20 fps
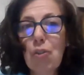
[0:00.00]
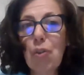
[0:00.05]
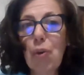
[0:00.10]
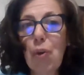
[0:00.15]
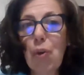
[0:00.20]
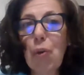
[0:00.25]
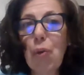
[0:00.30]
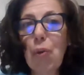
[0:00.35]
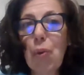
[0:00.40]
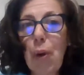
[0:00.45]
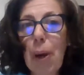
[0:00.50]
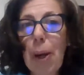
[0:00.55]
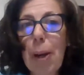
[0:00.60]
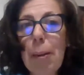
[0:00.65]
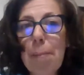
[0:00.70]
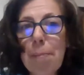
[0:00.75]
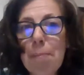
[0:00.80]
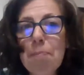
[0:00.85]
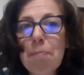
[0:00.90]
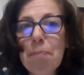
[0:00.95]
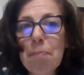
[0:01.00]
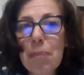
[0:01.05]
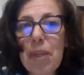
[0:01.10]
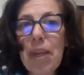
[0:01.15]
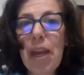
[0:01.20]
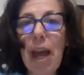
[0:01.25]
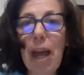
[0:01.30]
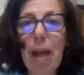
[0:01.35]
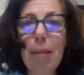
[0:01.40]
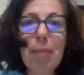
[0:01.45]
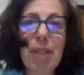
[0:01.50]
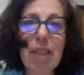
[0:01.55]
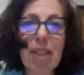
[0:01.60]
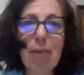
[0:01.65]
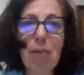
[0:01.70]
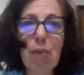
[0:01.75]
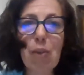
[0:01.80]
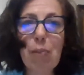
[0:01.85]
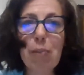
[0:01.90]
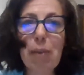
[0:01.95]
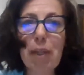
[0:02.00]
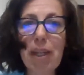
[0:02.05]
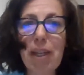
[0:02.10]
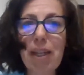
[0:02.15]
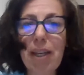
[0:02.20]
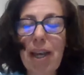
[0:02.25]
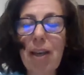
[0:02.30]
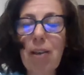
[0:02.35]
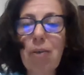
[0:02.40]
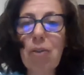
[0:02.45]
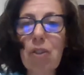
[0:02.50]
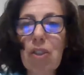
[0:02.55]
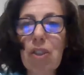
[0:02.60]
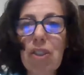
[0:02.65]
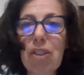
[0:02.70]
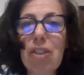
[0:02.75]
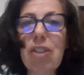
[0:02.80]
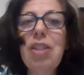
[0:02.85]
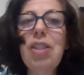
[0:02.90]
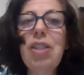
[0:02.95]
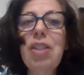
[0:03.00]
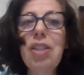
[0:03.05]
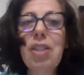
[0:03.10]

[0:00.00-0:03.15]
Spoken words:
So, I'm going to give you a minute now to